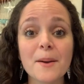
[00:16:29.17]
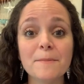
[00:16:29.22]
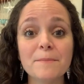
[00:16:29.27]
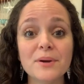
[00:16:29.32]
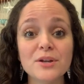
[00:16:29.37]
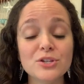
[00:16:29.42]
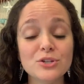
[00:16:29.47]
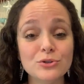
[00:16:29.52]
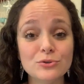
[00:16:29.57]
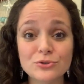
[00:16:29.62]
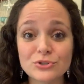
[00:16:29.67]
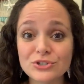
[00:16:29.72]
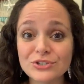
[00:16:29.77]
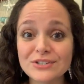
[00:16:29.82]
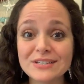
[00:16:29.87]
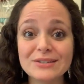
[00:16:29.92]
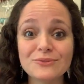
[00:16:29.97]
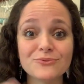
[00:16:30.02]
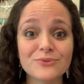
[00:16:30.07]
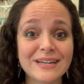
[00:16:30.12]
But
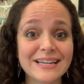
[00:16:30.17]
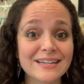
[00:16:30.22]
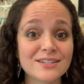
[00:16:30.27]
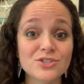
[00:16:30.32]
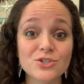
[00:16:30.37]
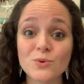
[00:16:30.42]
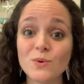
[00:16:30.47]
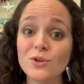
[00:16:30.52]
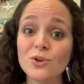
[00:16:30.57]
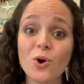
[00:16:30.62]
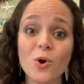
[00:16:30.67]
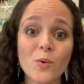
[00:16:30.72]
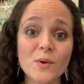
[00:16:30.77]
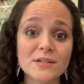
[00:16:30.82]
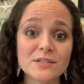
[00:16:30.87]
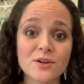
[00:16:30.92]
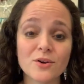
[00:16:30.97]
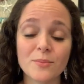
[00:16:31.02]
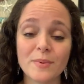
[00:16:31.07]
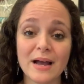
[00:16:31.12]
usually rings, you can
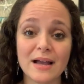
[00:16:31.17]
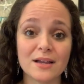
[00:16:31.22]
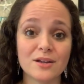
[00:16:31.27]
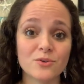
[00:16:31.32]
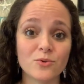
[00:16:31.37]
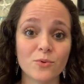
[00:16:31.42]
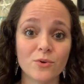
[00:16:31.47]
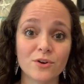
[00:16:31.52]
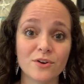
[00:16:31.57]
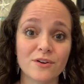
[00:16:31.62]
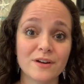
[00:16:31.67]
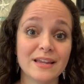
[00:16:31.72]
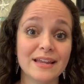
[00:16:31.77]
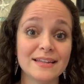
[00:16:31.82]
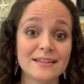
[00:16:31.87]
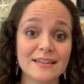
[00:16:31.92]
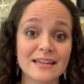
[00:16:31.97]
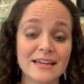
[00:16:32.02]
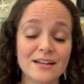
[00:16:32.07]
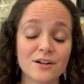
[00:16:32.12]
always go back and order
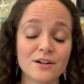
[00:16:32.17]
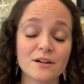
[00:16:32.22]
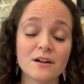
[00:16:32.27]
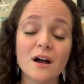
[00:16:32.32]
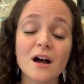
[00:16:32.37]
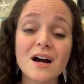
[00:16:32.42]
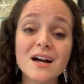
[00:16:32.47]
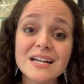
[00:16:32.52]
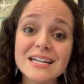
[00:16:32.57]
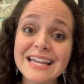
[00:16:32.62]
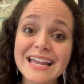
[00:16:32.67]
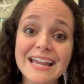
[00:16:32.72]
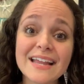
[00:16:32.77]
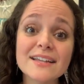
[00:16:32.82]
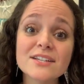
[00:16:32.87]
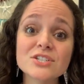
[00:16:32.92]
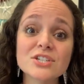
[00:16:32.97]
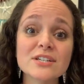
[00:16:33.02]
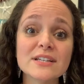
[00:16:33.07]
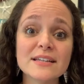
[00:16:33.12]
again later.
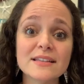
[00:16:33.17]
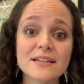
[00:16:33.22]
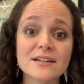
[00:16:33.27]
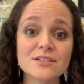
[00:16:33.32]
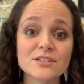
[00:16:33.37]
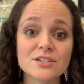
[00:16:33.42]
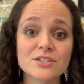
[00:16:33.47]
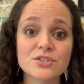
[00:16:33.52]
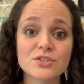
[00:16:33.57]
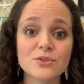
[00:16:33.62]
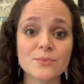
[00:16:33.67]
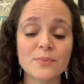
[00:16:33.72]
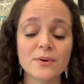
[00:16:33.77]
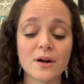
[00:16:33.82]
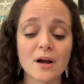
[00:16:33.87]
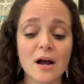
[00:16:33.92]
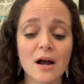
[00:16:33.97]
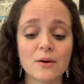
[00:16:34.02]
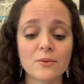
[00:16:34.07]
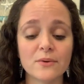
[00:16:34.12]
Occasionally there's a super
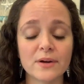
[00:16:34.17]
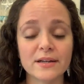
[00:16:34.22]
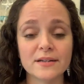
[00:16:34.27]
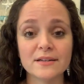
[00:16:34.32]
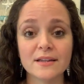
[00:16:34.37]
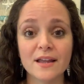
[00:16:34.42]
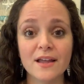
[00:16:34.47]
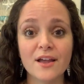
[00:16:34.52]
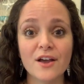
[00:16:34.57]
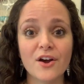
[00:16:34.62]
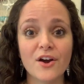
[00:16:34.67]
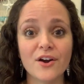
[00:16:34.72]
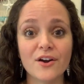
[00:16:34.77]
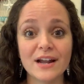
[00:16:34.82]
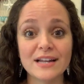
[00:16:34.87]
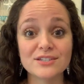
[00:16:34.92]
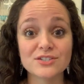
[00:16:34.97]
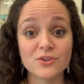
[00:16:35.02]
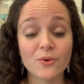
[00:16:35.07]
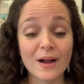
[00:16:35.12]
hot one. All
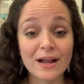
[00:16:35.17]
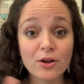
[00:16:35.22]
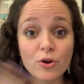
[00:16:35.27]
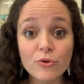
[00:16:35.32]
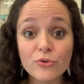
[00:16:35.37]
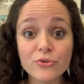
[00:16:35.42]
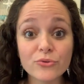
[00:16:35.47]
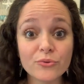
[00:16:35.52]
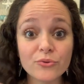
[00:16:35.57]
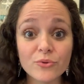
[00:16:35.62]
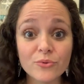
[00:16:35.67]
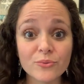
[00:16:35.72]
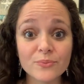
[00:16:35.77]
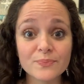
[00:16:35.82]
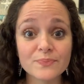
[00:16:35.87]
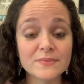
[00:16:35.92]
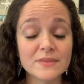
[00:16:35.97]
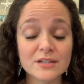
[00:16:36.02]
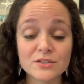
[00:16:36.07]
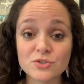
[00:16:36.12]
right, so I go through
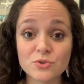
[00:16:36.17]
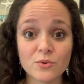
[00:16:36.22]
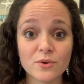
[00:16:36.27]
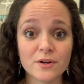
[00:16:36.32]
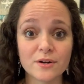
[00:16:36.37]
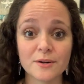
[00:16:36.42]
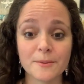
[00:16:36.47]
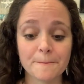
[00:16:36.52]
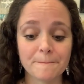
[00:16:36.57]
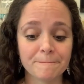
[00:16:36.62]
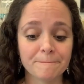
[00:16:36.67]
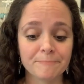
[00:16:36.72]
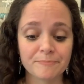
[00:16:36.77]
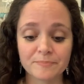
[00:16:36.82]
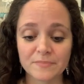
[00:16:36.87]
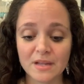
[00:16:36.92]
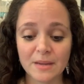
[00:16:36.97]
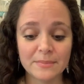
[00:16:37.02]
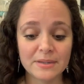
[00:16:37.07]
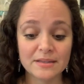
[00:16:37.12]
this order.
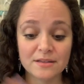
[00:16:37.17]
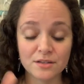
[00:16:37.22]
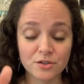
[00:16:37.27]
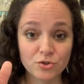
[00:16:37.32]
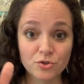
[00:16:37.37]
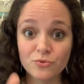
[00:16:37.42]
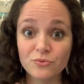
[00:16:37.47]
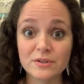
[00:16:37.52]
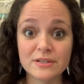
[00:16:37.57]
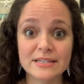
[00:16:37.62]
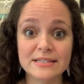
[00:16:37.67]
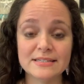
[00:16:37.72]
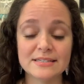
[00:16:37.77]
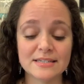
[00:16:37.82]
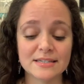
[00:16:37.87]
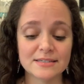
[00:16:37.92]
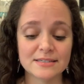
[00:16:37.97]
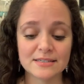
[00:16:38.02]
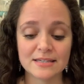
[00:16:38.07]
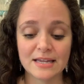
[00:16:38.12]
the new
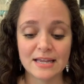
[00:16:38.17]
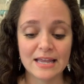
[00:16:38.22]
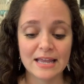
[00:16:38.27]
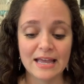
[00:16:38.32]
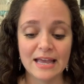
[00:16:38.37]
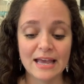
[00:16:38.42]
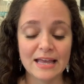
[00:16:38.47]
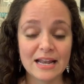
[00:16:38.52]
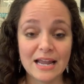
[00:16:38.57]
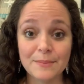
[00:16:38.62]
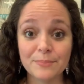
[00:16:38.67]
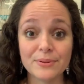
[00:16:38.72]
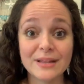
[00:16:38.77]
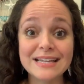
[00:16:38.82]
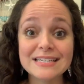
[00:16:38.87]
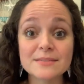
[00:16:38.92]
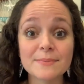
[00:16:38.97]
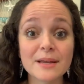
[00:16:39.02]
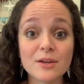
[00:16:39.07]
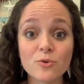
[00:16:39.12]
releases. And I
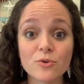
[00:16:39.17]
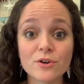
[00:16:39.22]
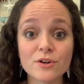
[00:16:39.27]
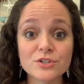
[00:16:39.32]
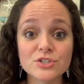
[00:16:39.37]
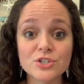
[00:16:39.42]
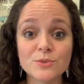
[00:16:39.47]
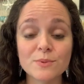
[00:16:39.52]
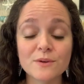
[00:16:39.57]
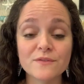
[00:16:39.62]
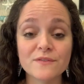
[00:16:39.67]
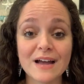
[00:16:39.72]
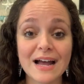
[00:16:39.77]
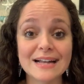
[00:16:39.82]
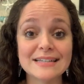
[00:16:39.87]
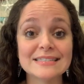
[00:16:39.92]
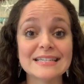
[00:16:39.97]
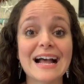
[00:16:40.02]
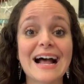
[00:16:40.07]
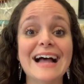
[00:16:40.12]
place my order super
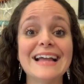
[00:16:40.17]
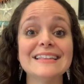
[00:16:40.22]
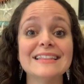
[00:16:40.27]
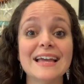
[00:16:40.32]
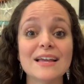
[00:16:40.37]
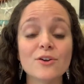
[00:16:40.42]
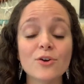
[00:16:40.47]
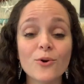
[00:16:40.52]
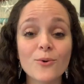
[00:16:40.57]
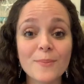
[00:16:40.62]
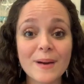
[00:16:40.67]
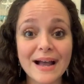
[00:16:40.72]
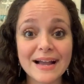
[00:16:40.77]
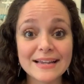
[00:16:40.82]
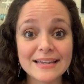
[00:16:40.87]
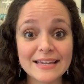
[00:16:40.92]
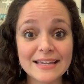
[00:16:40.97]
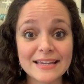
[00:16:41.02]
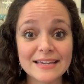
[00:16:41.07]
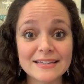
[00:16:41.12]
fast. I then go
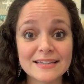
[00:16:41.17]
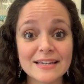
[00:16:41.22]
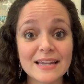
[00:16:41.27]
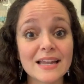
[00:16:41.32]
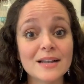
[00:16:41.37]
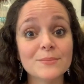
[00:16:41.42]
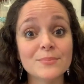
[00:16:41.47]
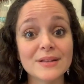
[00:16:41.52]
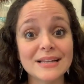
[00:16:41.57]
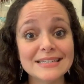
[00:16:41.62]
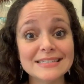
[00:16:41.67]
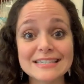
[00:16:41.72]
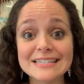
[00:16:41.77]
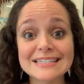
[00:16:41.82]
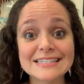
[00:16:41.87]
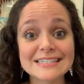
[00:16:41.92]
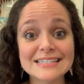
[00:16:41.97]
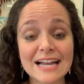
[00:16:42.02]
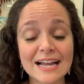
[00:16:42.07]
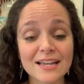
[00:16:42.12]
back in and place a
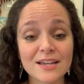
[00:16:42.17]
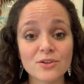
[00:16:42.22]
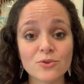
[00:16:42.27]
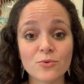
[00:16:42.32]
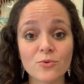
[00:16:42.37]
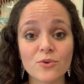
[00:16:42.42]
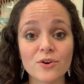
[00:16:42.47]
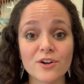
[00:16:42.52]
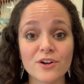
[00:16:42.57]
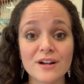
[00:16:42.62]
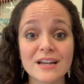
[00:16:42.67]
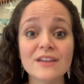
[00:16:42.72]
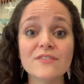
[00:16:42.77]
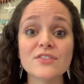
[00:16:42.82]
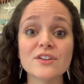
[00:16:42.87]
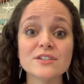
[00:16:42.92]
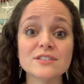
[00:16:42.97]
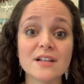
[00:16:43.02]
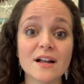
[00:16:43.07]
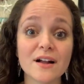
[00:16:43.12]
second order if
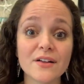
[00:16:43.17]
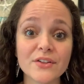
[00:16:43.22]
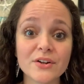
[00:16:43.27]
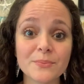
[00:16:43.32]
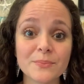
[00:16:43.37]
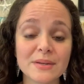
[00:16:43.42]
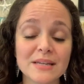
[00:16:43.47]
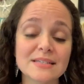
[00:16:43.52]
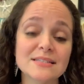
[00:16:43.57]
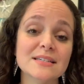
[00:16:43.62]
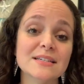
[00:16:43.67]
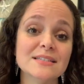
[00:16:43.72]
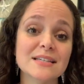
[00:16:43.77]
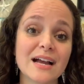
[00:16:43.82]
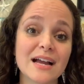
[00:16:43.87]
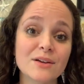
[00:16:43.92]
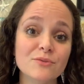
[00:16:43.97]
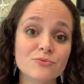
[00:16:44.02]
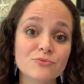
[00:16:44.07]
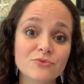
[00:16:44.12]
there's other pieces
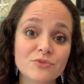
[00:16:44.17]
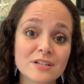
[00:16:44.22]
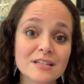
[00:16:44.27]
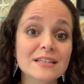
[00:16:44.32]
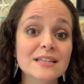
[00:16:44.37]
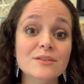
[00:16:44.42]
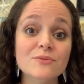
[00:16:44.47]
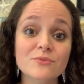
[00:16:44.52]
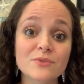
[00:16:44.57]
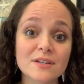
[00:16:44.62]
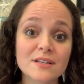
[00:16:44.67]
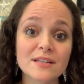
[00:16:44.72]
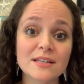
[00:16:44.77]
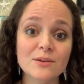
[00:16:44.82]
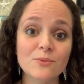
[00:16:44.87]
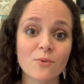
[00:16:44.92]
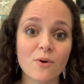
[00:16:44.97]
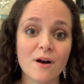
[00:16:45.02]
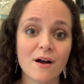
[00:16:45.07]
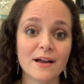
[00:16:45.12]
I really,
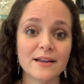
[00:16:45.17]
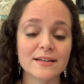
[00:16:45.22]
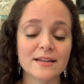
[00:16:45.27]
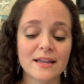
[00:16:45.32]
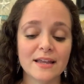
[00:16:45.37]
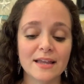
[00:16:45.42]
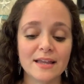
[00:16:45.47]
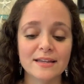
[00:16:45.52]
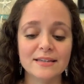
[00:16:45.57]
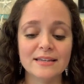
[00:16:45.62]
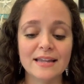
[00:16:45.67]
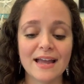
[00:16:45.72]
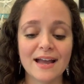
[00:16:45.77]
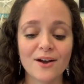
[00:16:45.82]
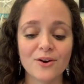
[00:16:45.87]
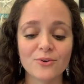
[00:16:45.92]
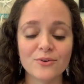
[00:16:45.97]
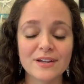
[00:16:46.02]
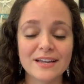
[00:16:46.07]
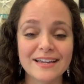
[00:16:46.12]
really want.
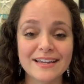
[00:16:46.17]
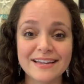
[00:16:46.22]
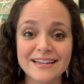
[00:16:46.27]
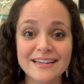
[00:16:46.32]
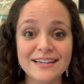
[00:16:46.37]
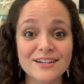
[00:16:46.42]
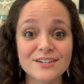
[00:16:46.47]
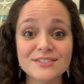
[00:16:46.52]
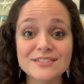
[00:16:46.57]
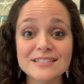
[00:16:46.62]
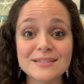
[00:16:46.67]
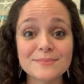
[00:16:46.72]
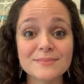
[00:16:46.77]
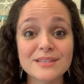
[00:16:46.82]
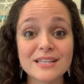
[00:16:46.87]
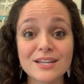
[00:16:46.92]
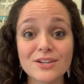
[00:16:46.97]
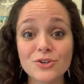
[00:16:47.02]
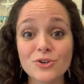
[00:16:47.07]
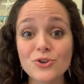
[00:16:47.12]
Now, here's
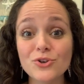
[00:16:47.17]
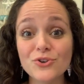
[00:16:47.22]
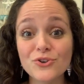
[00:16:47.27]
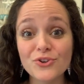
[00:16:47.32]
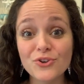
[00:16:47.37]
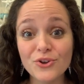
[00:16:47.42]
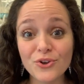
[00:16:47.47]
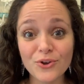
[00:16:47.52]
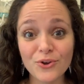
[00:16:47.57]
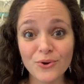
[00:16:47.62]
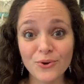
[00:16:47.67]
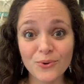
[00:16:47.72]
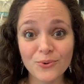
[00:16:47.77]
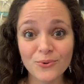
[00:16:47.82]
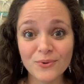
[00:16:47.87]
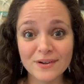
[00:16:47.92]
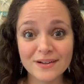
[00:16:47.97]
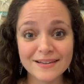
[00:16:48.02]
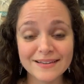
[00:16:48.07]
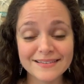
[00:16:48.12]
something
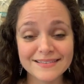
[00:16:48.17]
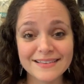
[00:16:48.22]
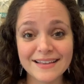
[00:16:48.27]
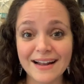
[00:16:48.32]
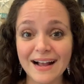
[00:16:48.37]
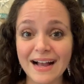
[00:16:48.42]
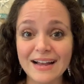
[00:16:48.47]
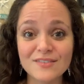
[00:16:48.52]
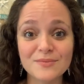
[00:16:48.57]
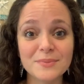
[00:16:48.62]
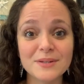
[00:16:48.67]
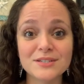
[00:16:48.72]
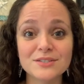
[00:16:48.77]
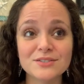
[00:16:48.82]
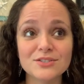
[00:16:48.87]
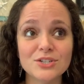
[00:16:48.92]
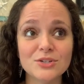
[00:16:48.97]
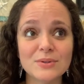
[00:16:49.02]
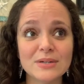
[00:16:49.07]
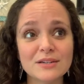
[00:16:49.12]
new that I've
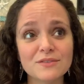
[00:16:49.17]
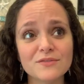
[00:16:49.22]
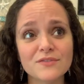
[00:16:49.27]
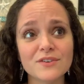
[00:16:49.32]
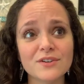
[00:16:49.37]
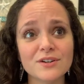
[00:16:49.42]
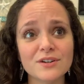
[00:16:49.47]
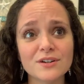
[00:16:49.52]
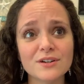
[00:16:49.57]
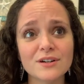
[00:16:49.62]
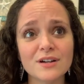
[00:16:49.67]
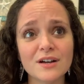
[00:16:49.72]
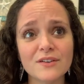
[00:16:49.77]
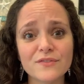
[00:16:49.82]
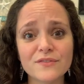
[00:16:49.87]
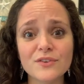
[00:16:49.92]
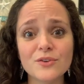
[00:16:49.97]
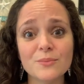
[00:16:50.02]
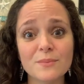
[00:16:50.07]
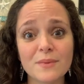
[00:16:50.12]
been doing for a
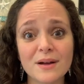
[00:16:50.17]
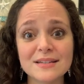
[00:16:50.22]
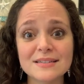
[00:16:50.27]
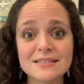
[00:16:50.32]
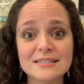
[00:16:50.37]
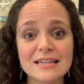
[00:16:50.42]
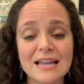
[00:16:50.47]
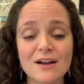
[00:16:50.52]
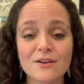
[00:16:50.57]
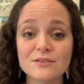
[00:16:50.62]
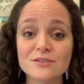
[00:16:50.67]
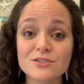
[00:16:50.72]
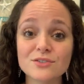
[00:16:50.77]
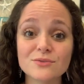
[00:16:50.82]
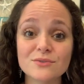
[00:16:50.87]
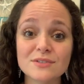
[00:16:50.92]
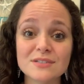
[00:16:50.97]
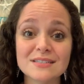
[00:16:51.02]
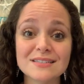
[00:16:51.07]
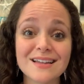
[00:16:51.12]
few months now,
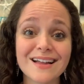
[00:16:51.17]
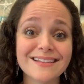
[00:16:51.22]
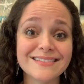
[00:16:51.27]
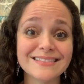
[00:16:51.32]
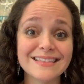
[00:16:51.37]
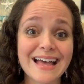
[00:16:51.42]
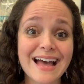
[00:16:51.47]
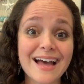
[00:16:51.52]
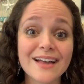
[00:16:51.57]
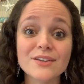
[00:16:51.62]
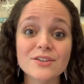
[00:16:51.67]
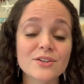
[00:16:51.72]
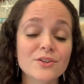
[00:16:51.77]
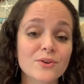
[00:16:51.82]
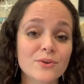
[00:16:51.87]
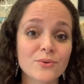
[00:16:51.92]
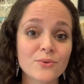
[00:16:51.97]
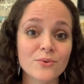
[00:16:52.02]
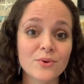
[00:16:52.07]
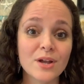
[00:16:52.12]
so it's not that
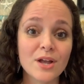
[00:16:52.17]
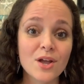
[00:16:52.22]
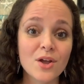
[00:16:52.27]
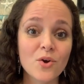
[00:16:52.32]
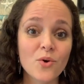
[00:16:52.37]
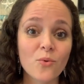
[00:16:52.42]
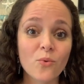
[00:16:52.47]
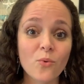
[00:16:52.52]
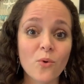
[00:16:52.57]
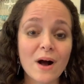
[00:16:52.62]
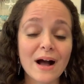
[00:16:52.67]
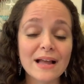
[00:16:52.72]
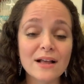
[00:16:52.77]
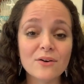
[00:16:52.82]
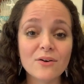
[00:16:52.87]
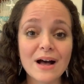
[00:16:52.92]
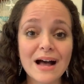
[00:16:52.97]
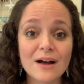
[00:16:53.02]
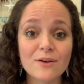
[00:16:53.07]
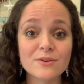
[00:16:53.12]
new.
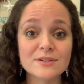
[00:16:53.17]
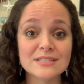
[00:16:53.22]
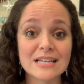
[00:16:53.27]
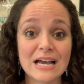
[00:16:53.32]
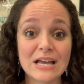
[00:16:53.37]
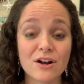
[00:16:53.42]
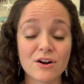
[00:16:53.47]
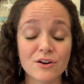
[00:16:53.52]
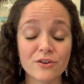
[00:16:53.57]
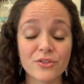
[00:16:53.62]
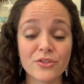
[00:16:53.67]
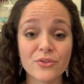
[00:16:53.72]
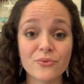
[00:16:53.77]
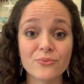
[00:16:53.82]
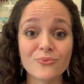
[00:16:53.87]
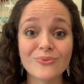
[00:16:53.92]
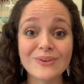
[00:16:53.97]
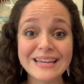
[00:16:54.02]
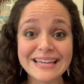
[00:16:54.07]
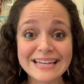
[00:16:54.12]
While I was on our
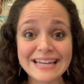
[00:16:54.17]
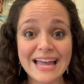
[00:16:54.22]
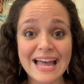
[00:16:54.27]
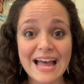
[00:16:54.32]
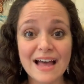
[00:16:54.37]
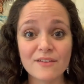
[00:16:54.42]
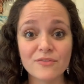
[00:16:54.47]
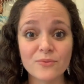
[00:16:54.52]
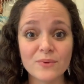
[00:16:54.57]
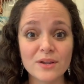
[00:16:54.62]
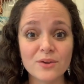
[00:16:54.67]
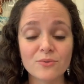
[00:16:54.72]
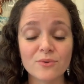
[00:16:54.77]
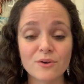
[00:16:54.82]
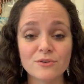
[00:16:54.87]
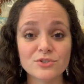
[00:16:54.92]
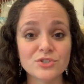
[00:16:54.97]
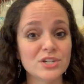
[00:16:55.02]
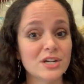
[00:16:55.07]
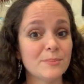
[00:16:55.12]
3.5-week
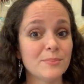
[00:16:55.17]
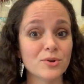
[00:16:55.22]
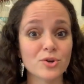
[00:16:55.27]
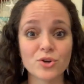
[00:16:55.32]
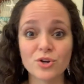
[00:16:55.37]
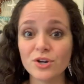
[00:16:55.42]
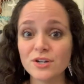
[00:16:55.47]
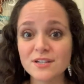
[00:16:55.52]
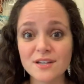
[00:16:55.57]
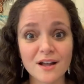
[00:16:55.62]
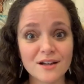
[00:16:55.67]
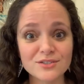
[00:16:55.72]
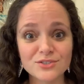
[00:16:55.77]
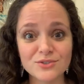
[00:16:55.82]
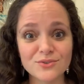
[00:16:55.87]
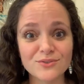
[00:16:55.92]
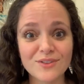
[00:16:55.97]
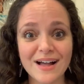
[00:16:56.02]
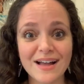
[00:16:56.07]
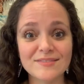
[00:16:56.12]
road trip, could not
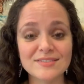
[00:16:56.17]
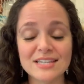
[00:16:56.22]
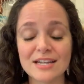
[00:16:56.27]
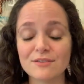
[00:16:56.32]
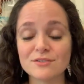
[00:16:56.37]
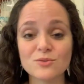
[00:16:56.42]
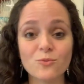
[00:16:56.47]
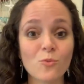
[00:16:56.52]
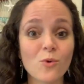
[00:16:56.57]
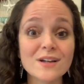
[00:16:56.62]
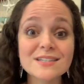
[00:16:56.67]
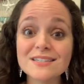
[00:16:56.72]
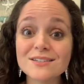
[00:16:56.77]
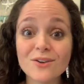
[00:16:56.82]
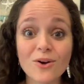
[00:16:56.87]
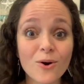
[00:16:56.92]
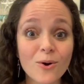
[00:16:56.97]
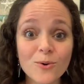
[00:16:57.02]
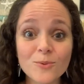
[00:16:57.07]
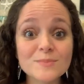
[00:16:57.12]
do live sales, wasn't
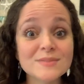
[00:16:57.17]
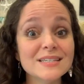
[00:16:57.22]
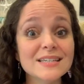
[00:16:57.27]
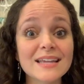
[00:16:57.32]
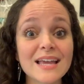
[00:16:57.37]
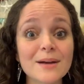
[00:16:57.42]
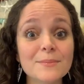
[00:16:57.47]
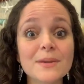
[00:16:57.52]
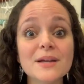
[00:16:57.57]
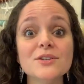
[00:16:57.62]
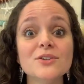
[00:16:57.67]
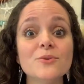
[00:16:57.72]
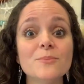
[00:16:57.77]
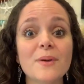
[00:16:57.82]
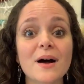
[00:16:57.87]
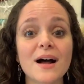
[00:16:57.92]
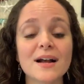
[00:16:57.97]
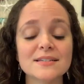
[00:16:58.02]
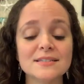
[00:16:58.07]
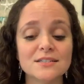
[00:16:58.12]
home to get my new
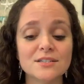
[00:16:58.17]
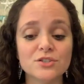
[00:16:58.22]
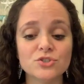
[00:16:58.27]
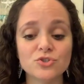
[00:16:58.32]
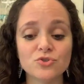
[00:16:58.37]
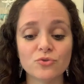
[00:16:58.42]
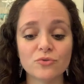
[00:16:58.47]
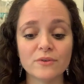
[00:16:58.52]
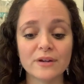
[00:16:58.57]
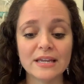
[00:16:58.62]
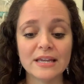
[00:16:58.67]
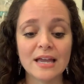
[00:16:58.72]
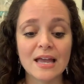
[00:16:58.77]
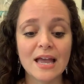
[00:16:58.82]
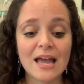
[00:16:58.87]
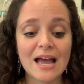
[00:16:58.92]
boxes of jewelry.